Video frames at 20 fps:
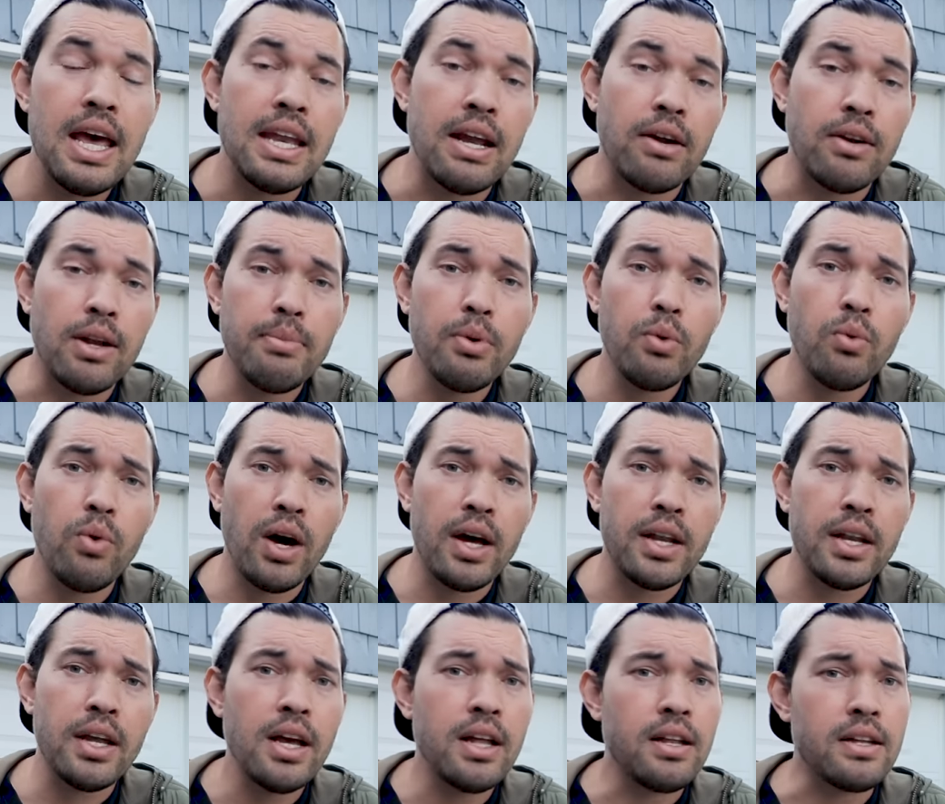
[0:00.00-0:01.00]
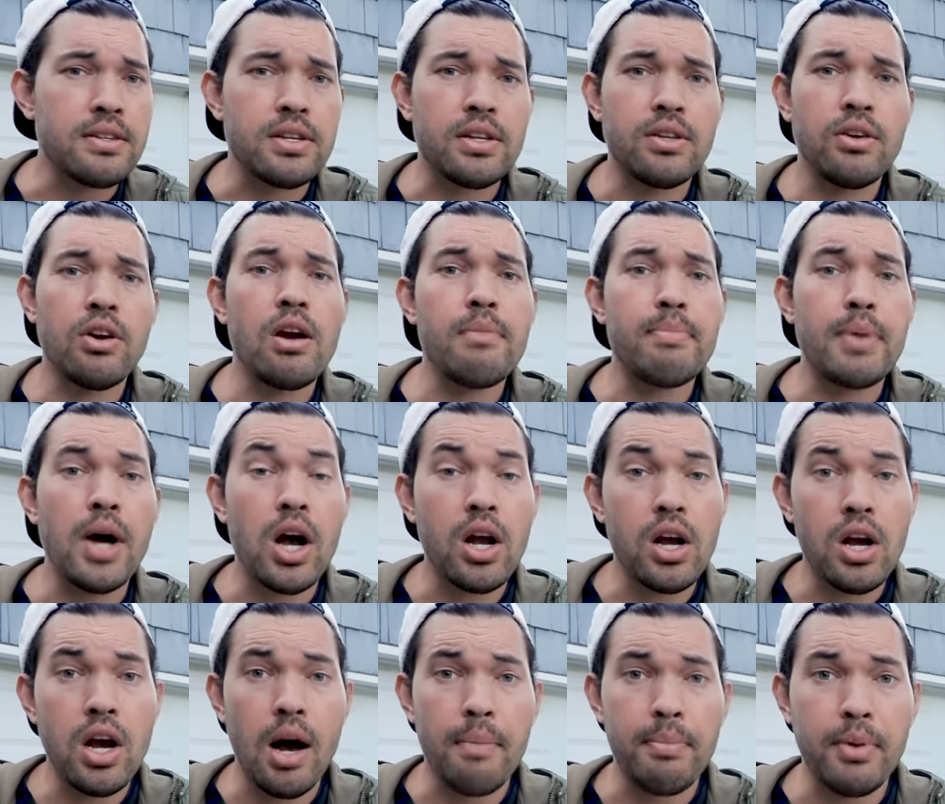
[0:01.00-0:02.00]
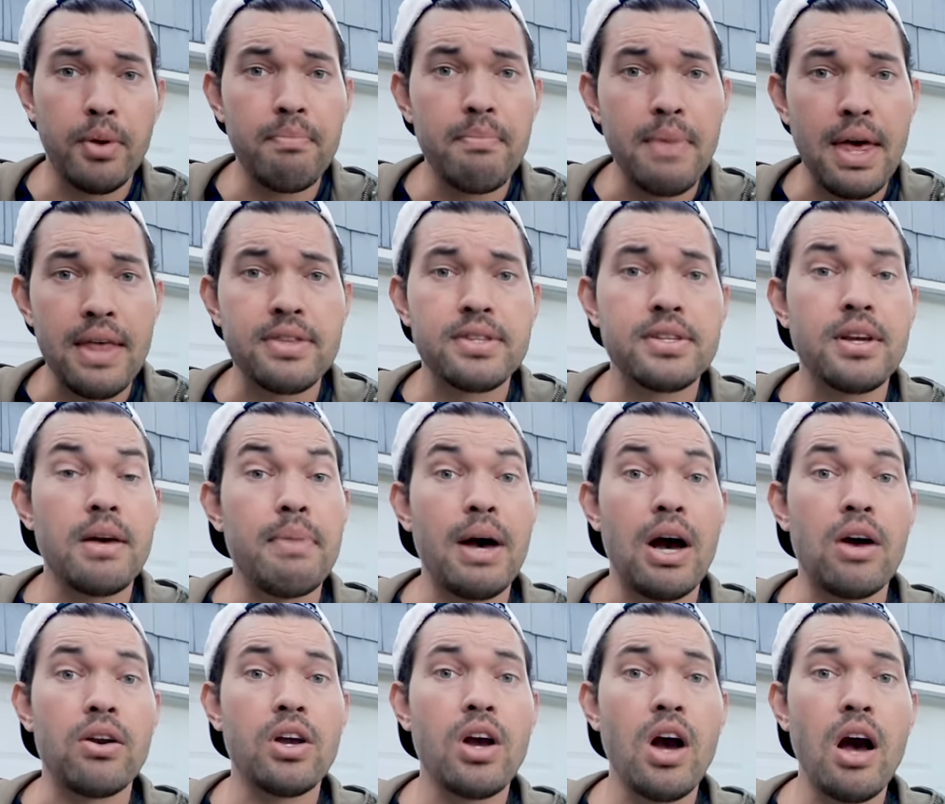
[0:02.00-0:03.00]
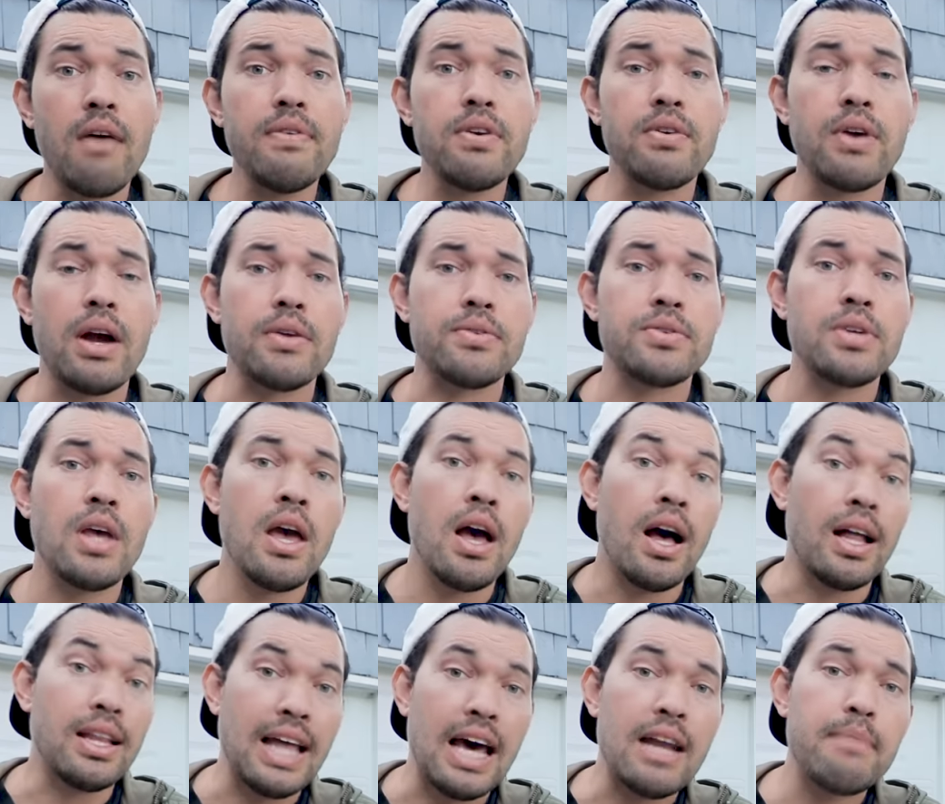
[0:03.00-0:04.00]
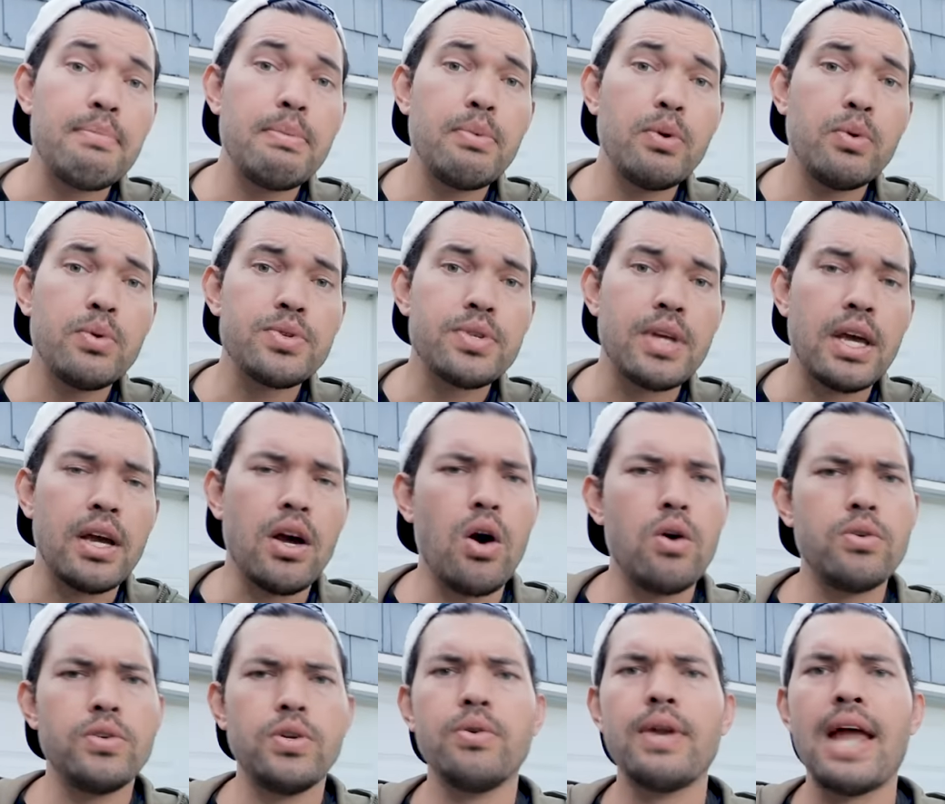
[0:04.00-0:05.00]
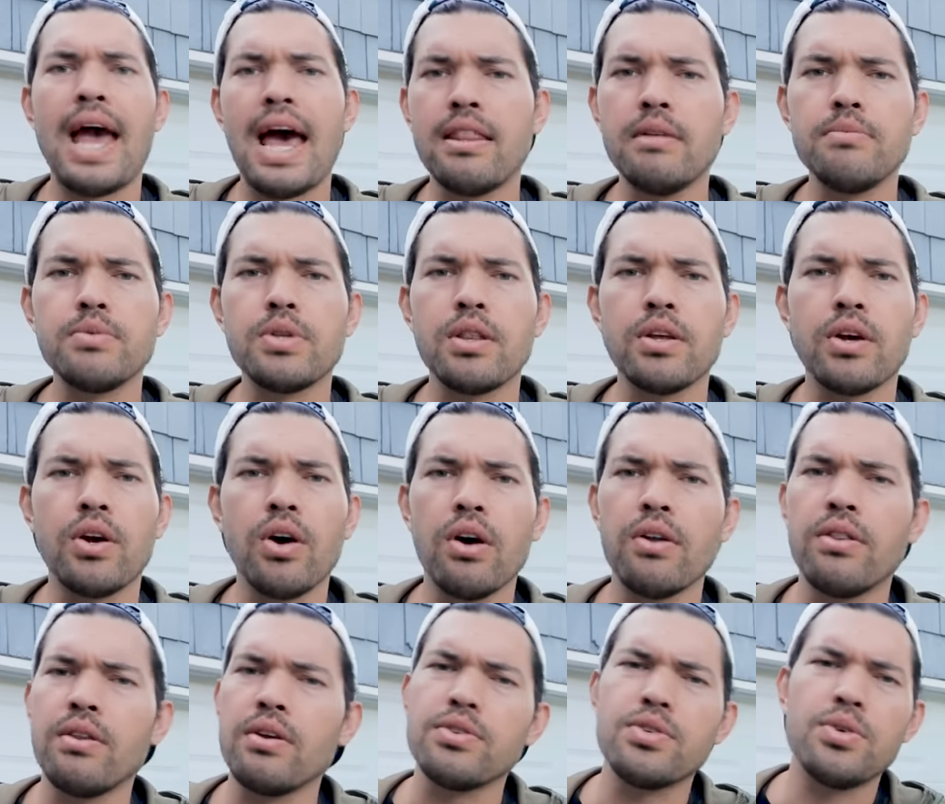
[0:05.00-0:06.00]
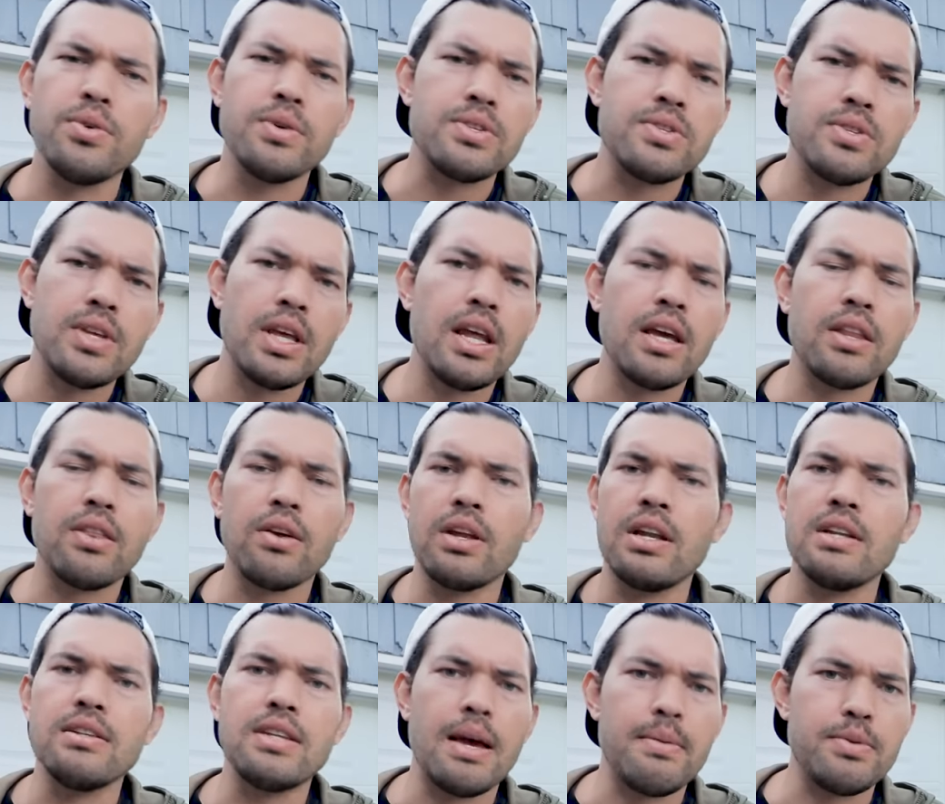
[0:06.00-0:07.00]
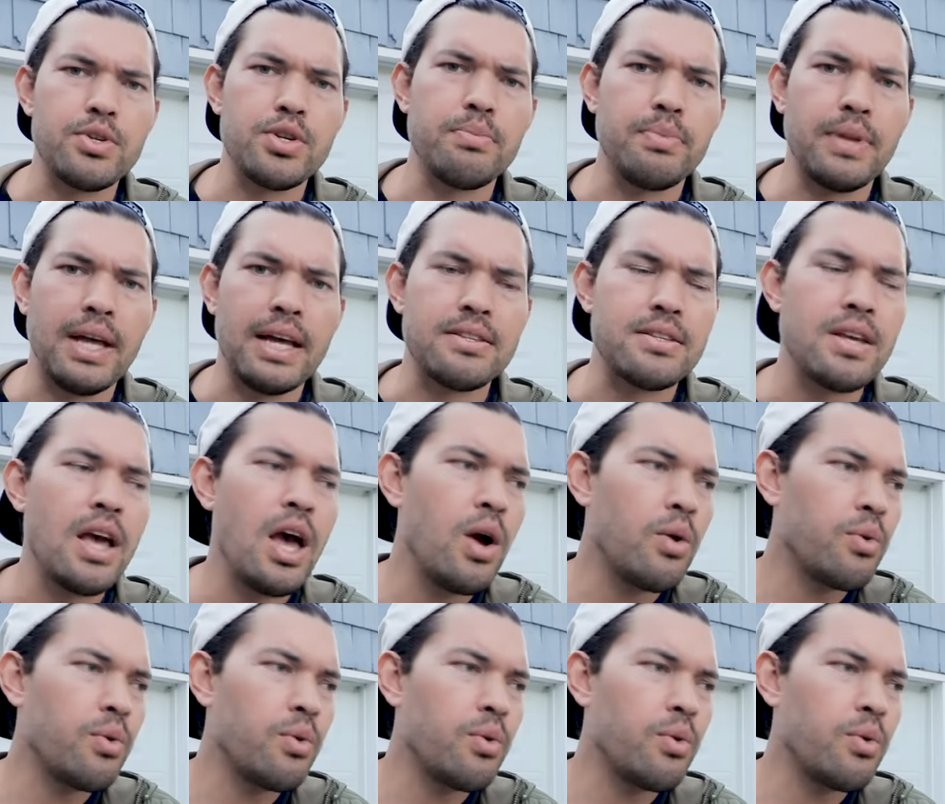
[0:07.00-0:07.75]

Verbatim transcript: Now, number one, let's clear up a couple myths about coffee grounds. A lot of people will say, oh, don't add them to the garden. They're too acidic. They're gonna damage your plants.